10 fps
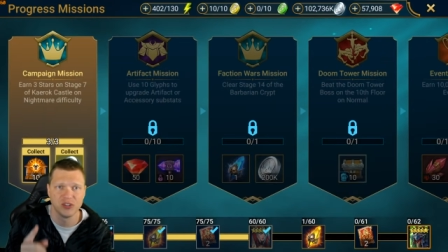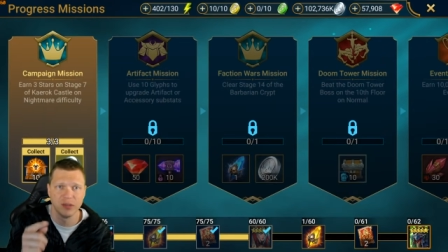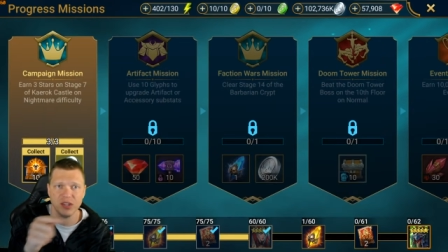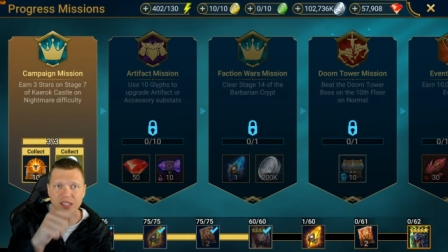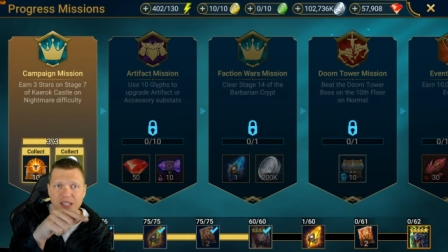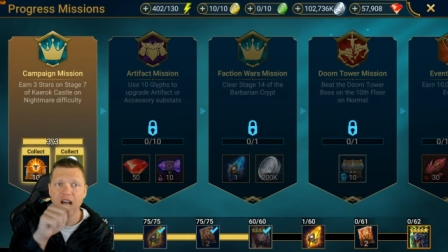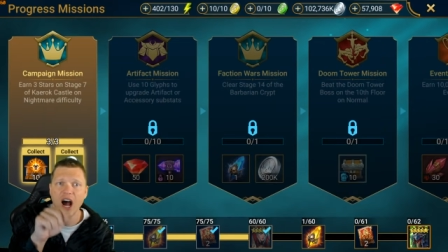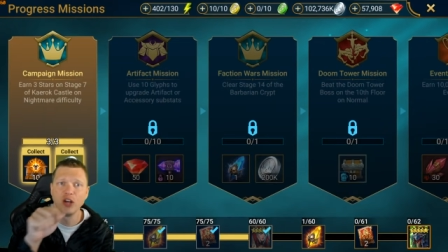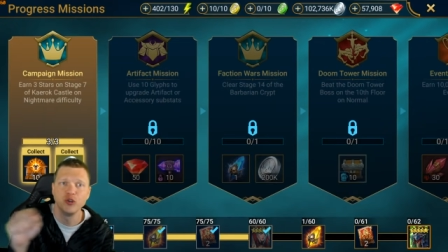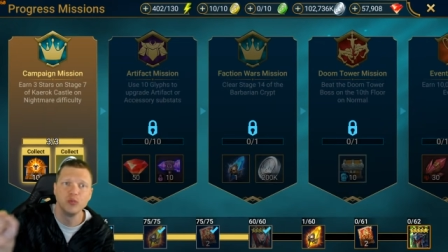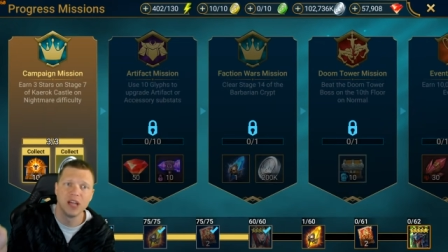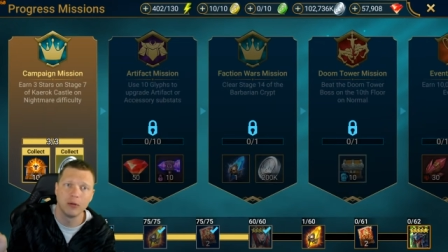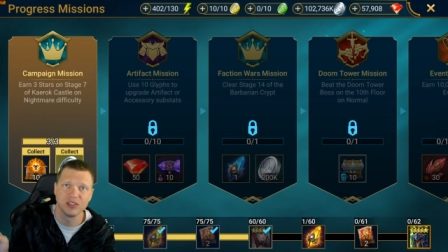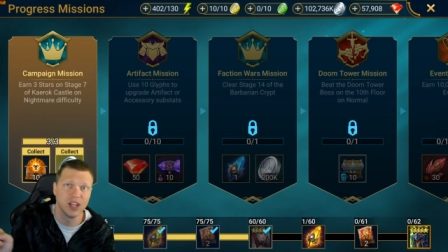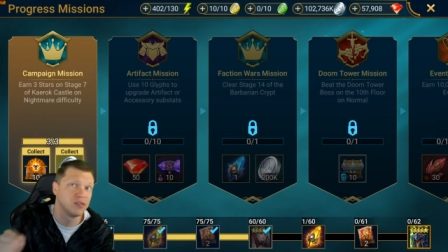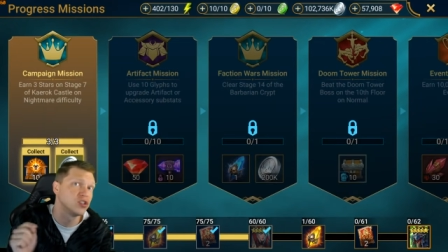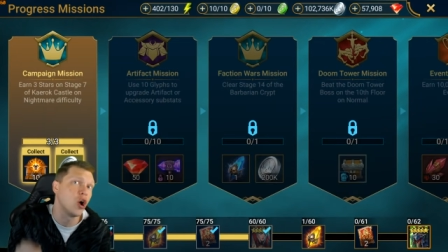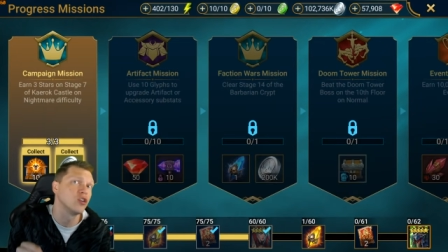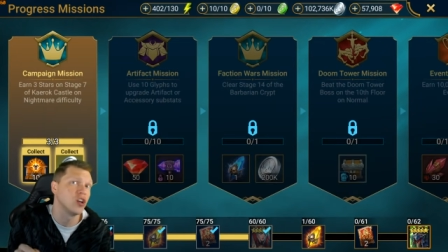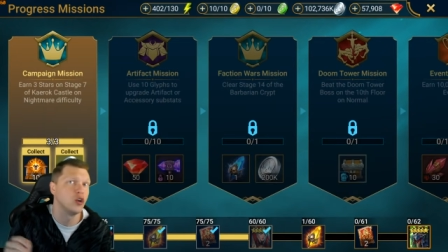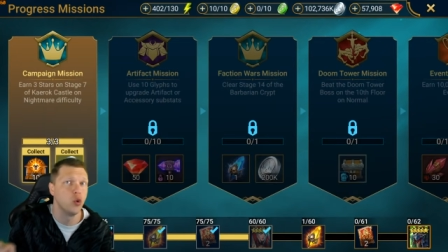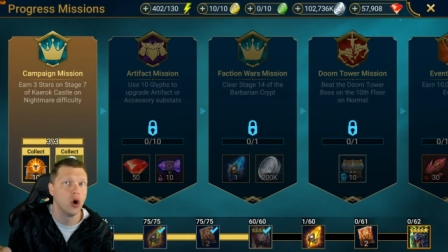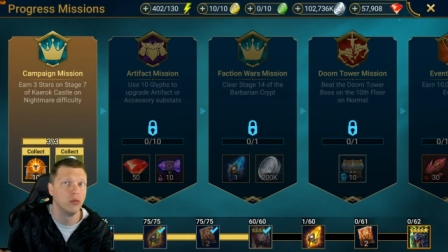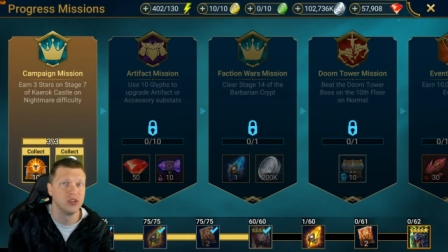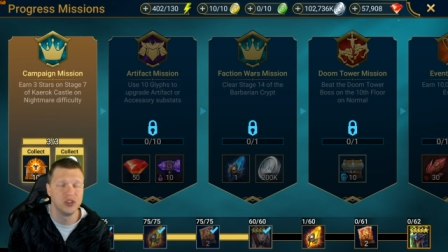Some of this uh, Doom Tower stuff starts on normal.